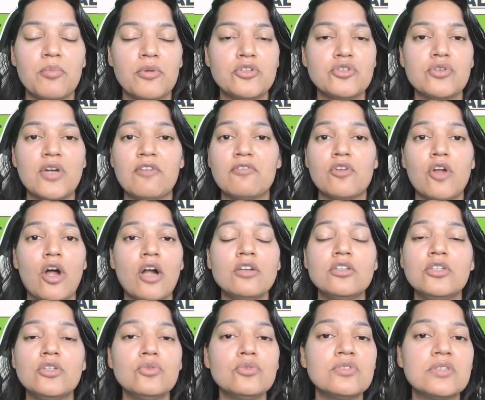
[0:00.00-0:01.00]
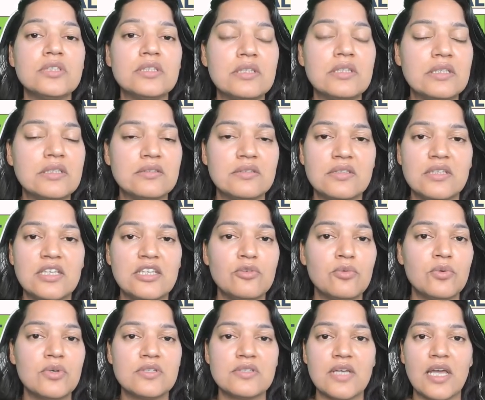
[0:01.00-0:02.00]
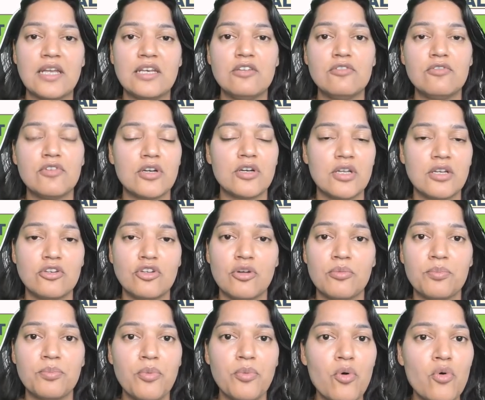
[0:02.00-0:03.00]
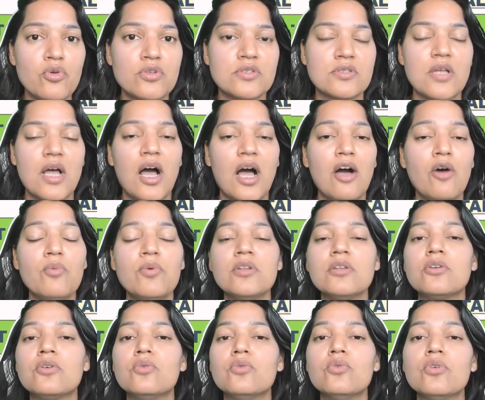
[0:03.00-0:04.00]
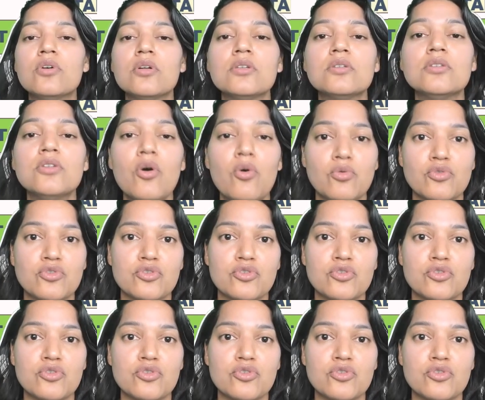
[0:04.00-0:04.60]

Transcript: but you have not using these keywords anywhere in your post, how will Google know?